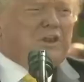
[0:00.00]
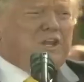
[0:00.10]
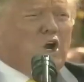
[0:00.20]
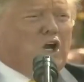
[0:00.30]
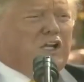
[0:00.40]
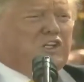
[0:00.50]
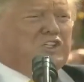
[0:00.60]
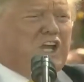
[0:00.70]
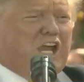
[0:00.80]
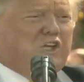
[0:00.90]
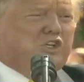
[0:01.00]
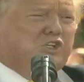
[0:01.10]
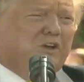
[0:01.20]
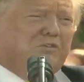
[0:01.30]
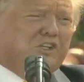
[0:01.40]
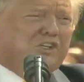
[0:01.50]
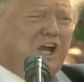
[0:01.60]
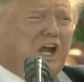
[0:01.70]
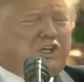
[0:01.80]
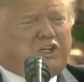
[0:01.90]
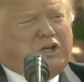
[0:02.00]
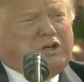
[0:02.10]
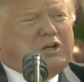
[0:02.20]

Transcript: in the early stages of discussion